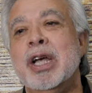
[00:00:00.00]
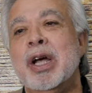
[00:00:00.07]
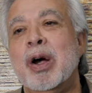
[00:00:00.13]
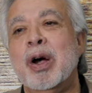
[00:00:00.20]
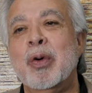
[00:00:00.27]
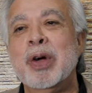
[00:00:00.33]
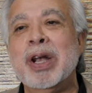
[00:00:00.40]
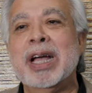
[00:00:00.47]

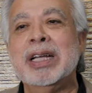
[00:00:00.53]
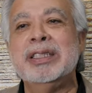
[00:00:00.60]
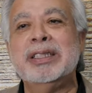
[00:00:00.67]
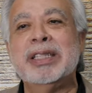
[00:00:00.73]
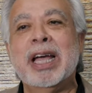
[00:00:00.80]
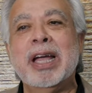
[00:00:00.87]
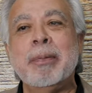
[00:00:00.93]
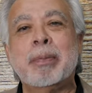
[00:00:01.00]
Uh, when I
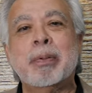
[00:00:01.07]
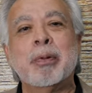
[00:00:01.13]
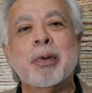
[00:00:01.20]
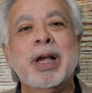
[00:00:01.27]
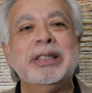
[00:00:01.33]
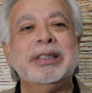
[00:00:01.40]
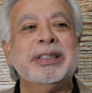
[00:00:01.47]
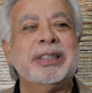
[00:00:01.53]
say
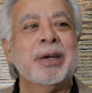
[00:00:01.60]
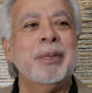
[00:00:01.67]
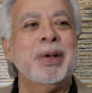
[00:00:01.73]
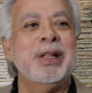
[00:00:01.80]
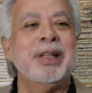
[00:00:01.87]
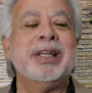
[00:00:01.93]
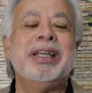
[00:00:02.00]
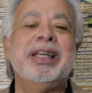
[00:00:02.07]
presents, I
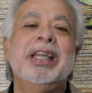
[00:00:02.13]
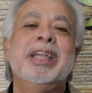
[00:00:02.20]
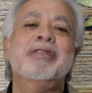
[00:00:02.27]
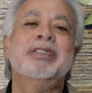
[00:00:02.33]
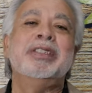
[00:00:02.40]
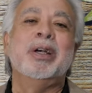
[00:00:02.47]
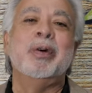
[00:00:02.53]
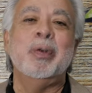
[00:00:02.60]
mean the
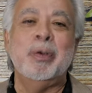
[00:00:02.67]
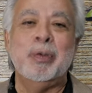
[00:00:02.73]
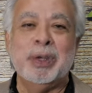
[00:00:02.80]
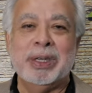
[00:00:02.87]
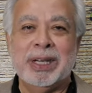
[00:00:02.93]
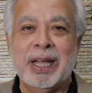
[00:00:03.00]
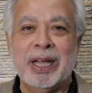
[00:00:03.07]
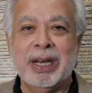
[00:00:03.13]
gifts that we
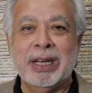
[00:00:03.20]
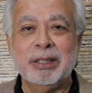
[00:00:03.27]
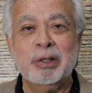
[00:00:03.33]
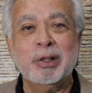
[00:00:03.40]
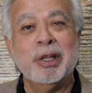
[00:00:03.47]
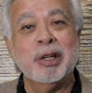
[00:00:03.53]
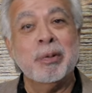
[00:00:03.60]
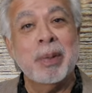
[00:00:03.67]
would get, as
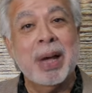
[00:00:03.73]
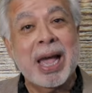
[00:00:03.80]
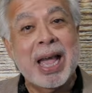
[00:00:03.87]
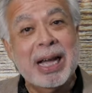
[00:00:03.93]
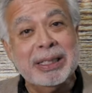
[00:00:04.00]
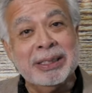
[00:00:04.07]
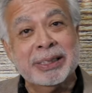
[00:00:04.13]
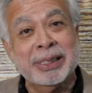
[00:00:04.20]
you can
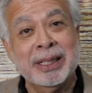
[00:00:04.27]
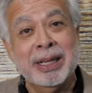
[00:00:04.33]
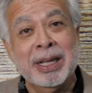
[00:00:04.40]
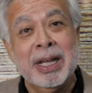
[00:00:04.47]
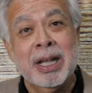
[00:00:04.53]
imagine.